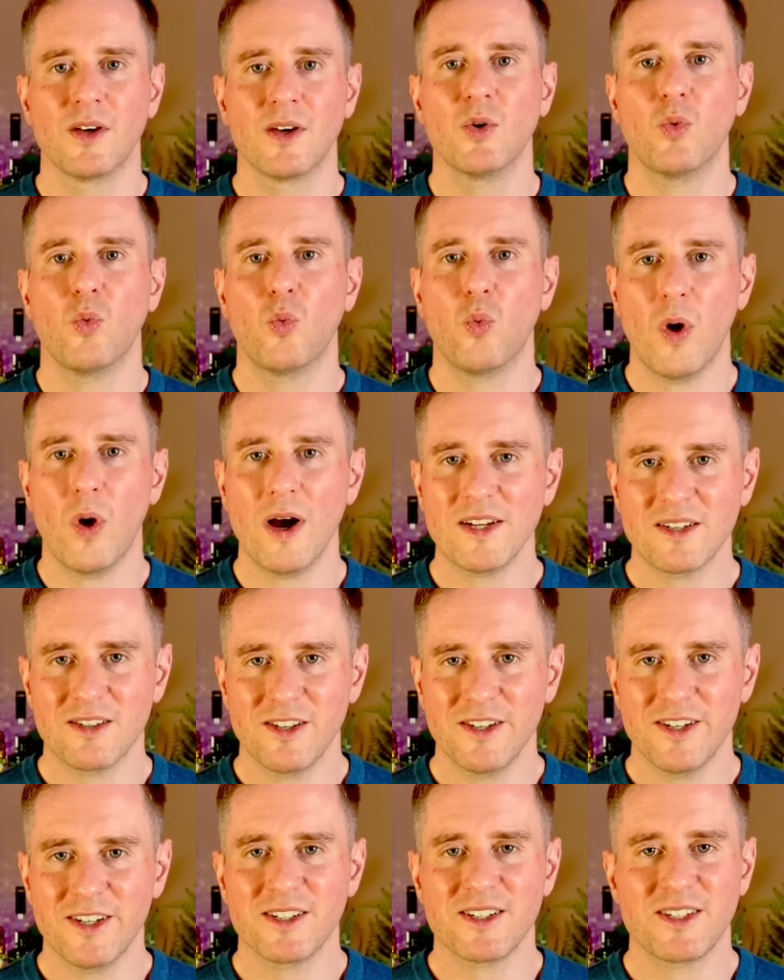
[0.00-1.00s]

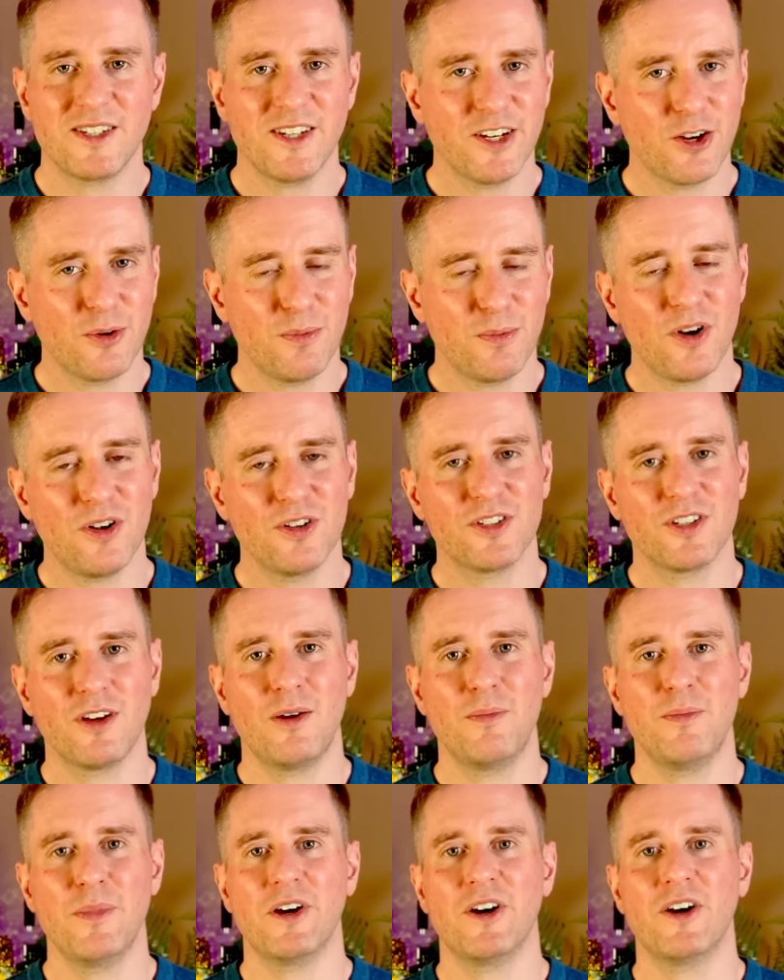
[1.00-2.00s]
Westland Single Malt
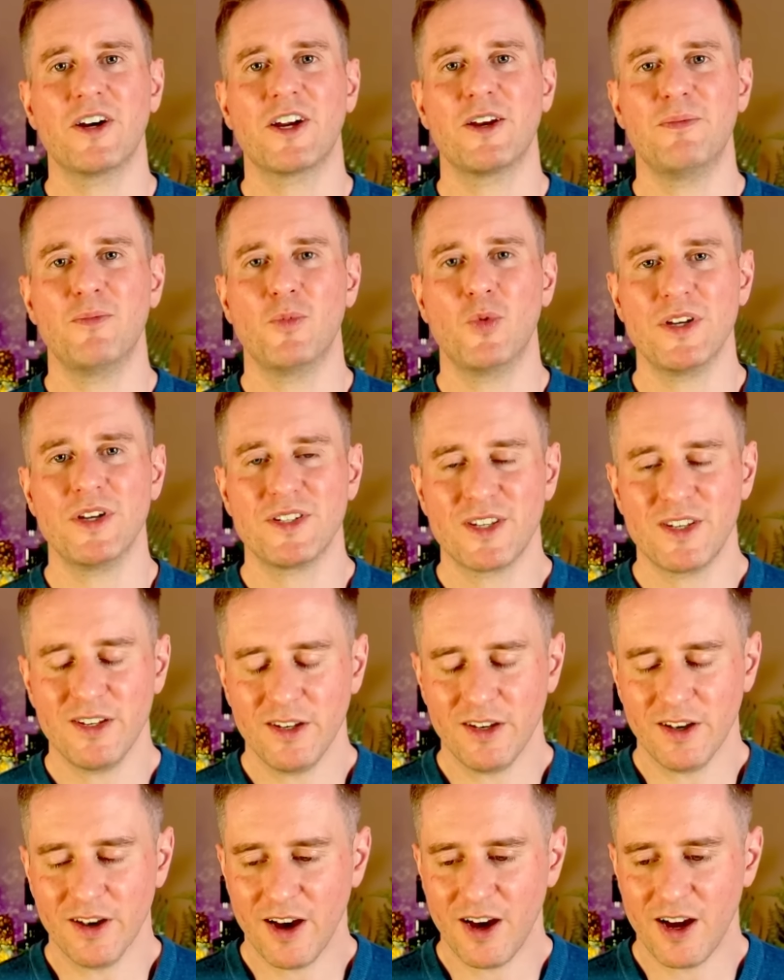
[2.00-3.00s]
American
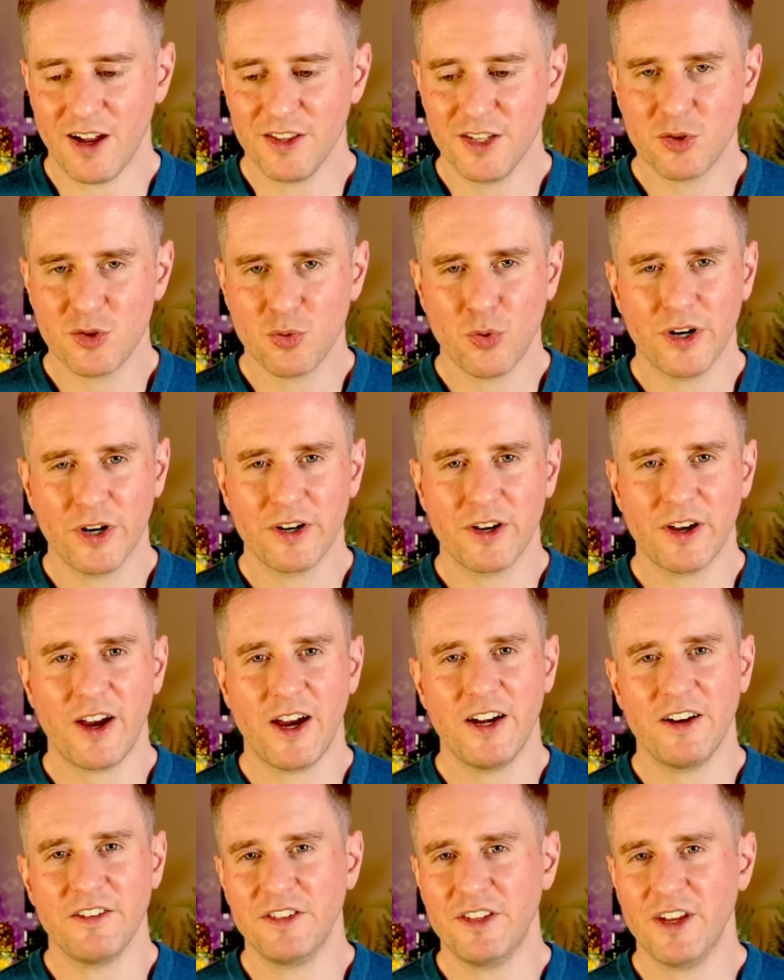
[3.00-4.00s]
Whiskey. This one
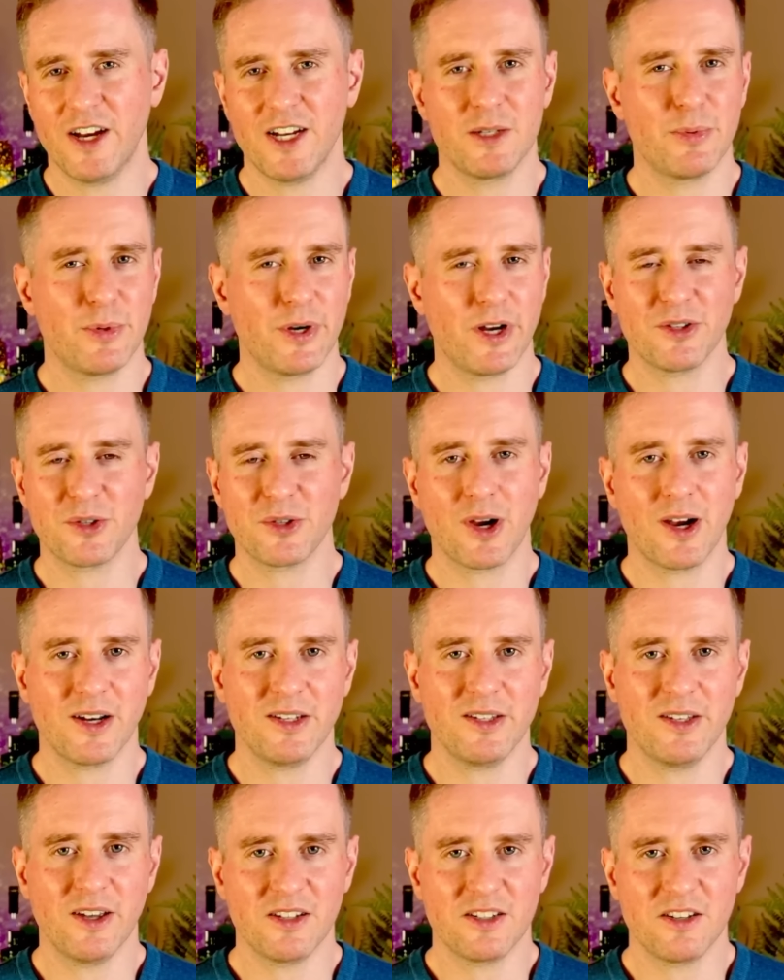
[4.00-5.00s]
kind of does, but also kind
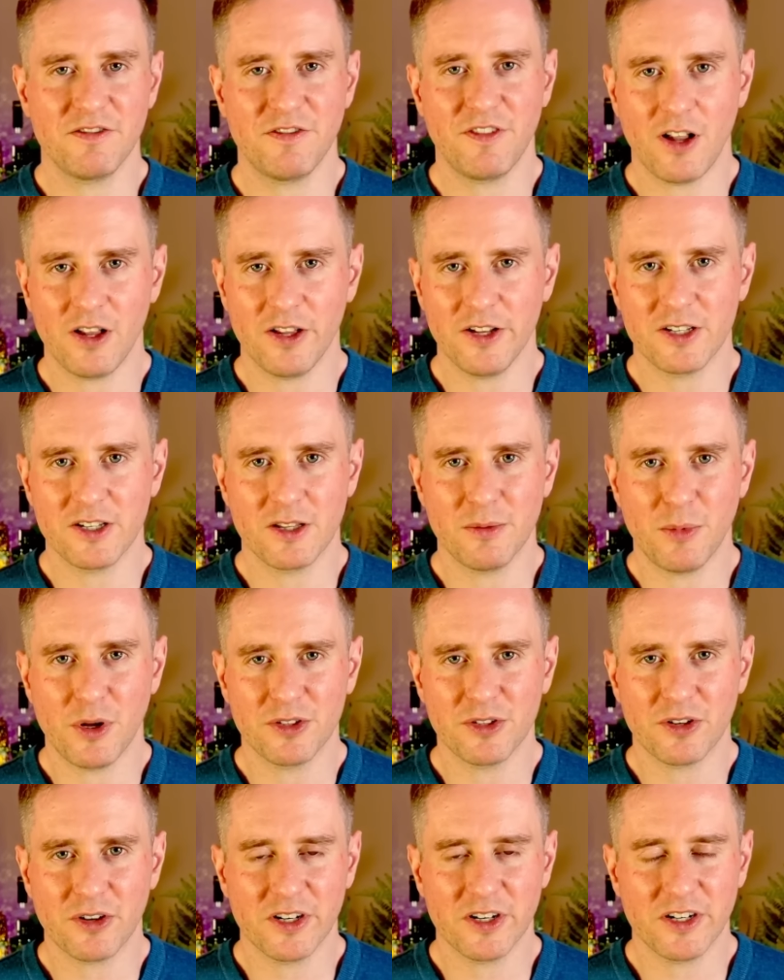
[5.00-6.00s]
of doesn't fall into the
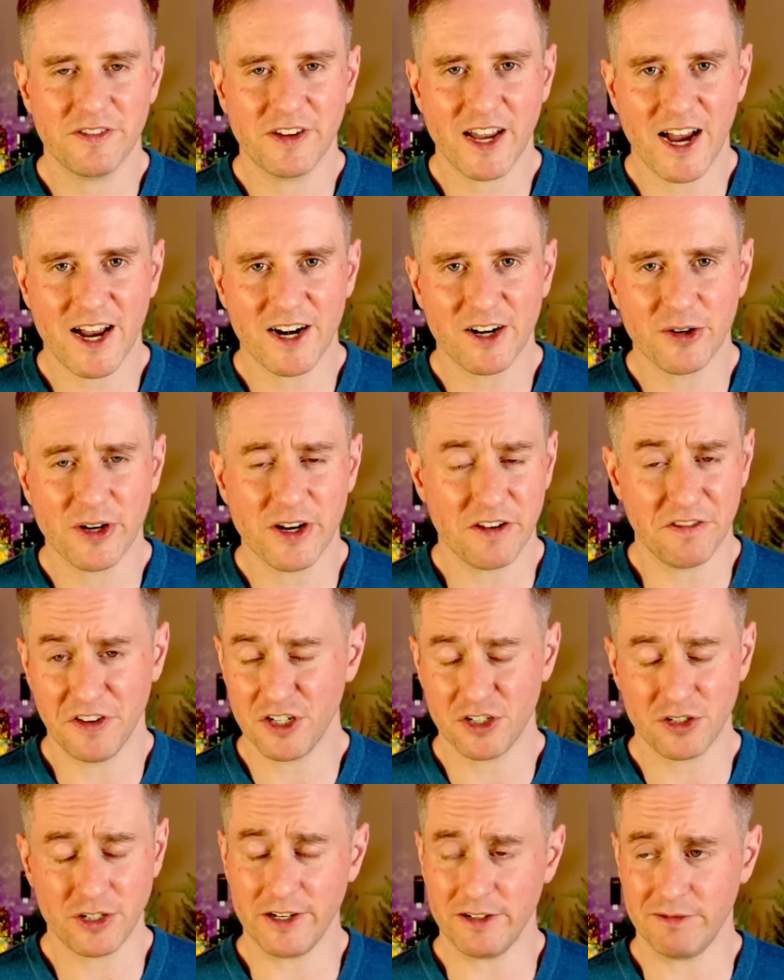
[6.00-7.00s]
alternative category.
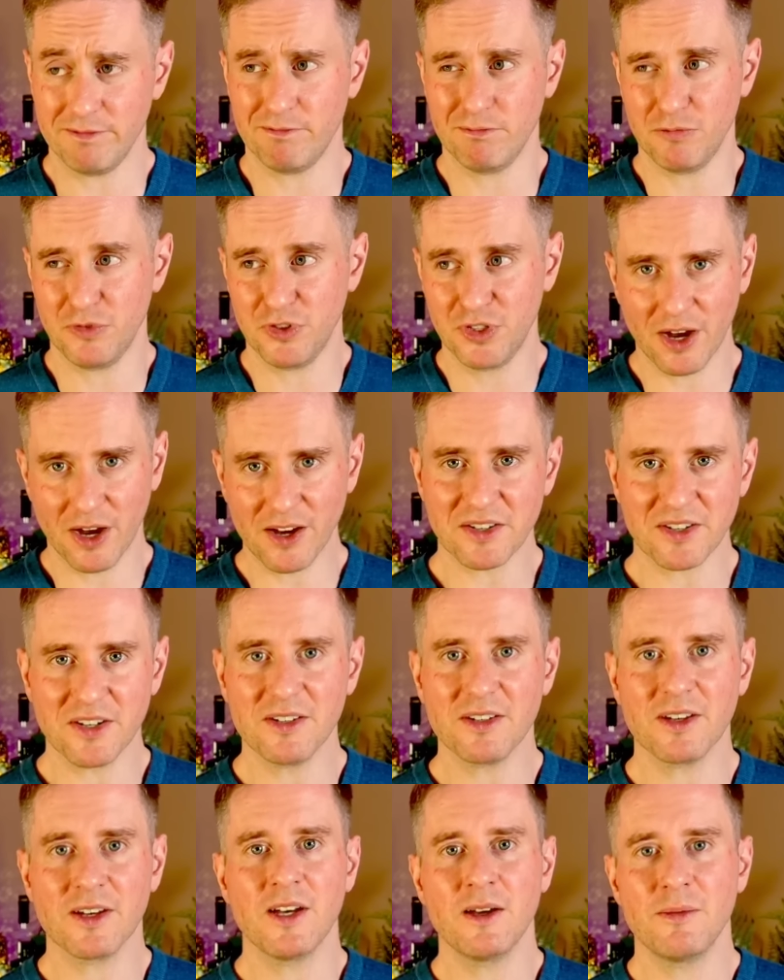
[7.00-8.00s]
Officially, it
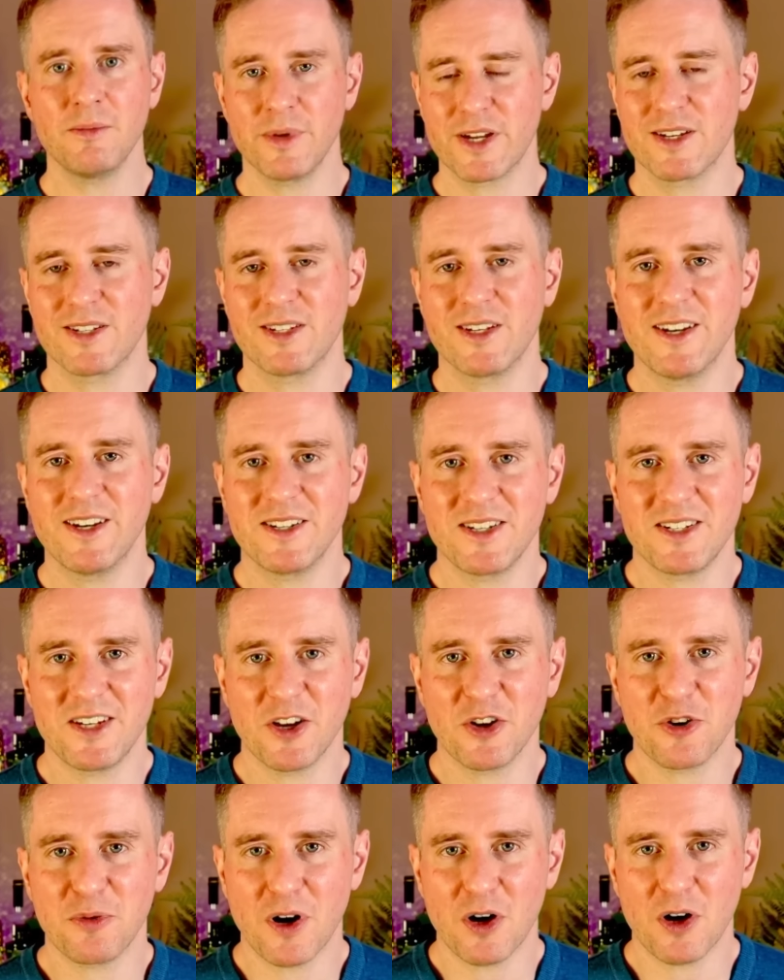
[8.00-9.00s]
doesn't because it is a
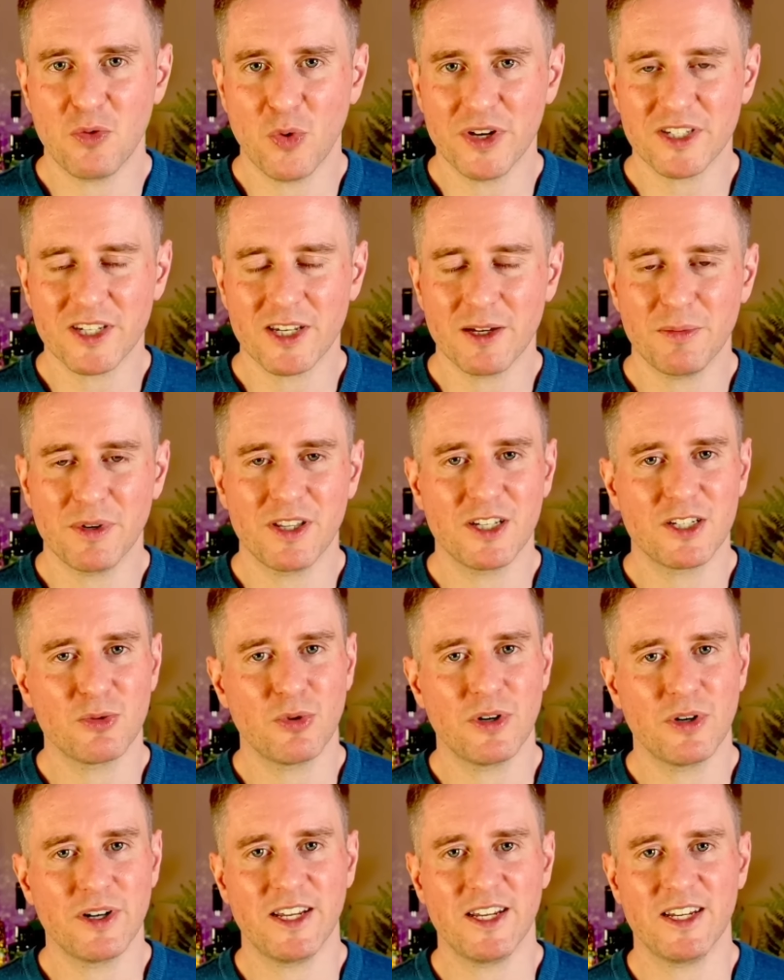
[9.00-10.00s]
single malt whiskey, but this
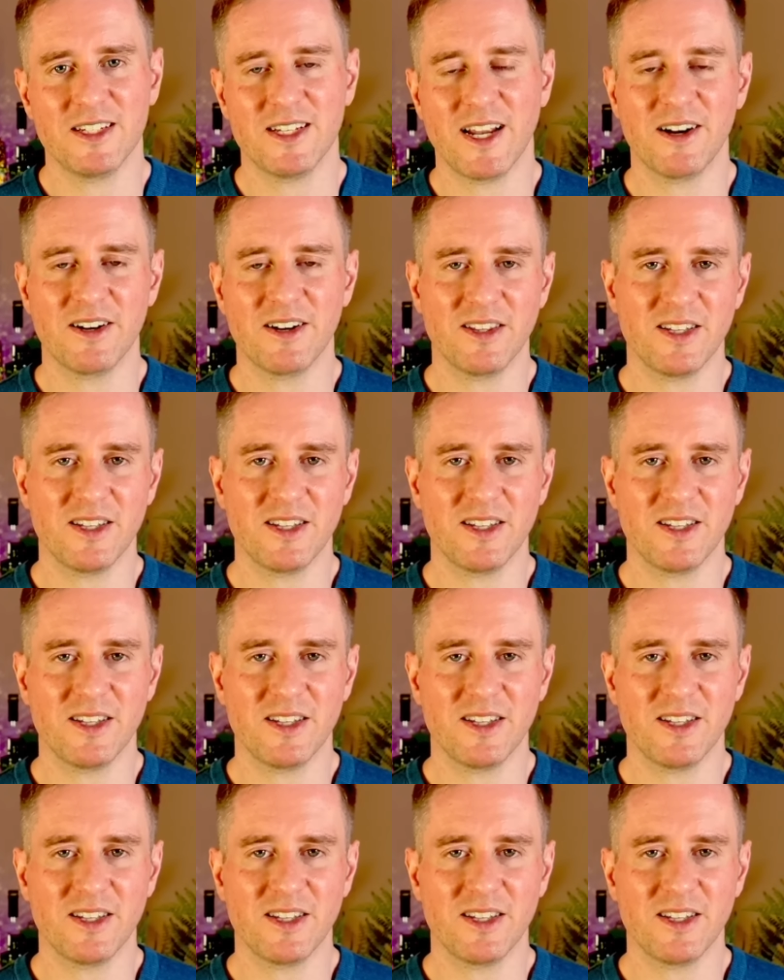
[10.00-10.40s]
one is out of the